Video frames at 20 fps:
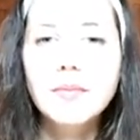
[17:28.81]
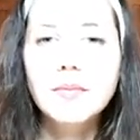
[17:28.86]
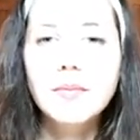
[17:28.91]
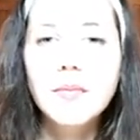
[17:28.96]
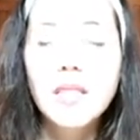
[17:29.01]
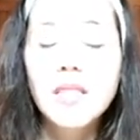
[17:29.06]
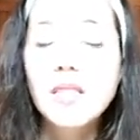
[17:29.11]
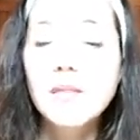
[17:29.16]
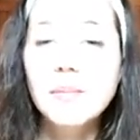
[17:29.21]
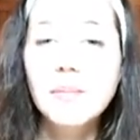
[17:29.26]

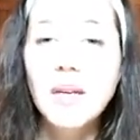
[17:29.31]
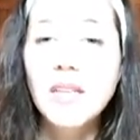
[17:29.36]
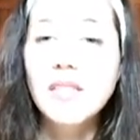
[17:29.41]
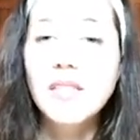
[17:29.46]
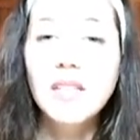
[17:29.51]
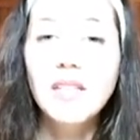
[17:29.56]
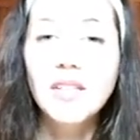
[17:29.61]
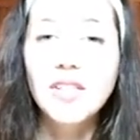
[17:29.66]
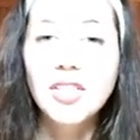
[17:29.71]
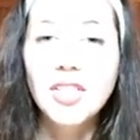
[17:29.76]
It's
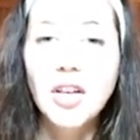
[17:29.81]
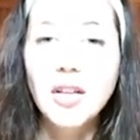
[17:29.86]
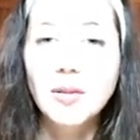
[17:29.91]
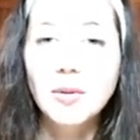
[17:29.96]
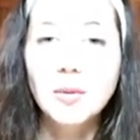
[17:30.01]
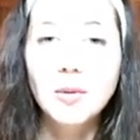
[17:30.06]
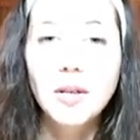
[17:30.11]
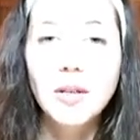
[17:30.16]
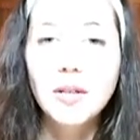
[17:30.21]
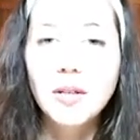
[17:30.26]
basically shadow
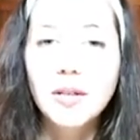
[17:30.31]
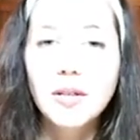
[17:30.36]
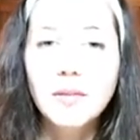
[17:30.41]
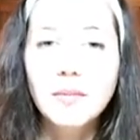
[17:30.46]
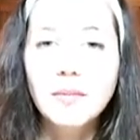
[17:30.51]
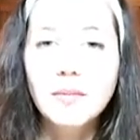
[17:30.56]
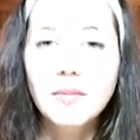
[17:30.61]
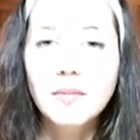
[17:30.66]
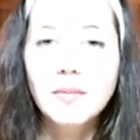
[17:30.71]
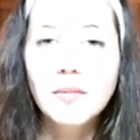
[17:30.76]
work.
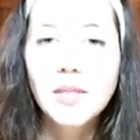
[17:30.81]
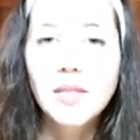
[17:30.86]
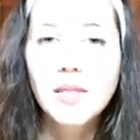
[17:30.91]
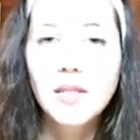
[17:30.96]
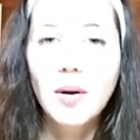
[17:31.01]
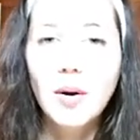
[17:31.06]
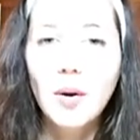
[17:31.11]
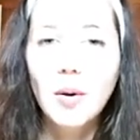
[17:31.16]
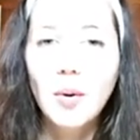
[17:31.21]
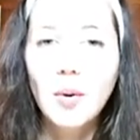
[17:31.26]

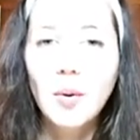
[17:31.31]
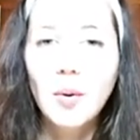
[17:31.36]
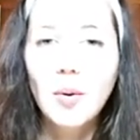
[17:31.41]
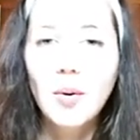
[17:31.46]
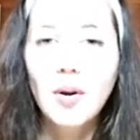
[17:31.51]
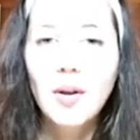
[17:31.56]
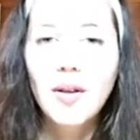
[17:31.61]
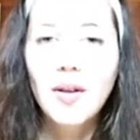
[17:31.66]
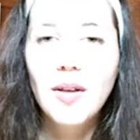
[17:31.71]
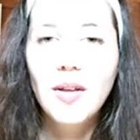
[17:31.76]
So
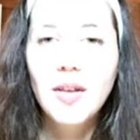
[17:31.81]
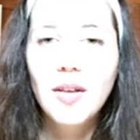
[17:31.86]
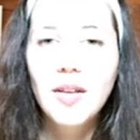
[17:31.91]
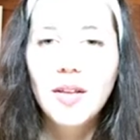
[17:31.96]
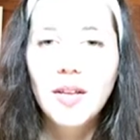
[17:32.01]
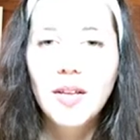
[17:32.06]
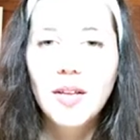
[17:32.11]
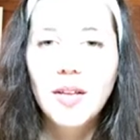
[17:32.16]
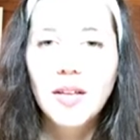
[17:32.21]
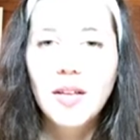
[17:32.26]

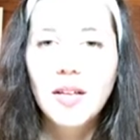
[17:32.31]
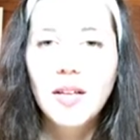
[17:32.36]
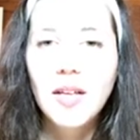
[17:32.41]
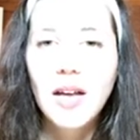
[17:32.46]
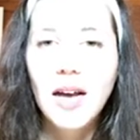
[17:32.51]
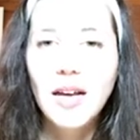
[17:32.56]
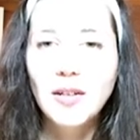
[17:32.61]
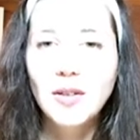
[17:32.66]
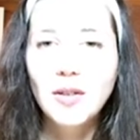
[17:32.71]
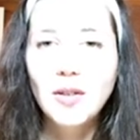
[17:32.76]

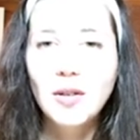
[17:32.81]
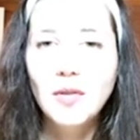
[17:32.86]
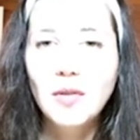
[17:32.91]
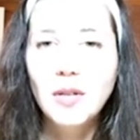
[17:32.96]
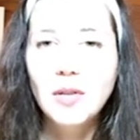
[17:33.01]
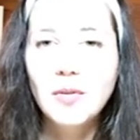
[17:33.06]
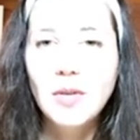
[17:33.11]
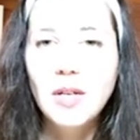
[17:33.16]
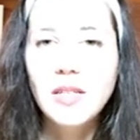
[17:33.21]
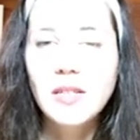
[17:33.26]
I don't know if
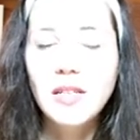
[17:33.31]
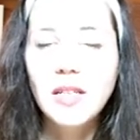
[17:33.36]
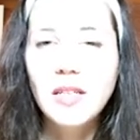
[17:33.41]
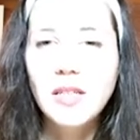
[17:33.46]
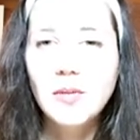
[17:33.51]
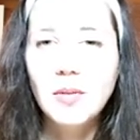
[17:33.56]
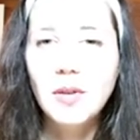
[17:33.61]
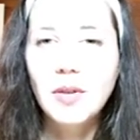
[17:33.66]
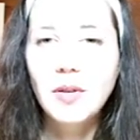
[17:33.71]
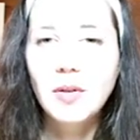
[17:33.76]
it
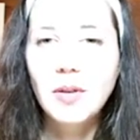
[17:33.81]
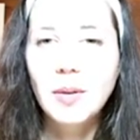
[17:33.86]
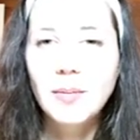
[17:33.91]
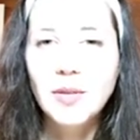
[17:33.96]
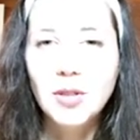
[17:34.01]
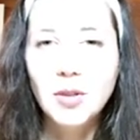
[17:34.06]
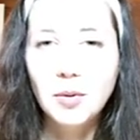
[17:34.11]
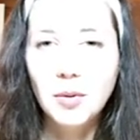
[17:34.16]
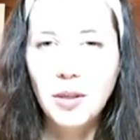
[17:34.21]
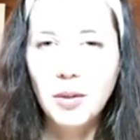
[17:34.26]
resonates with you. I'm
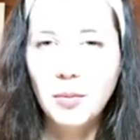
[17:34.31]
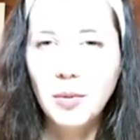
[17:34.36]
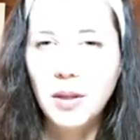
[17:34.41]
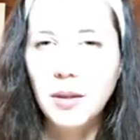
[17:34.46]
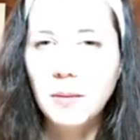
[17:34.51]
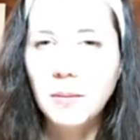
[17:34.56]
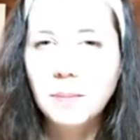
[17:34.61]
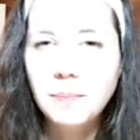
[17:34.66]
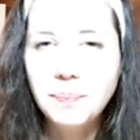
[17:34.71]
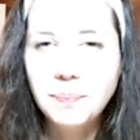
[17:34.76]
sure it
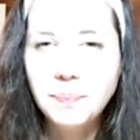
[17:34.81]
will.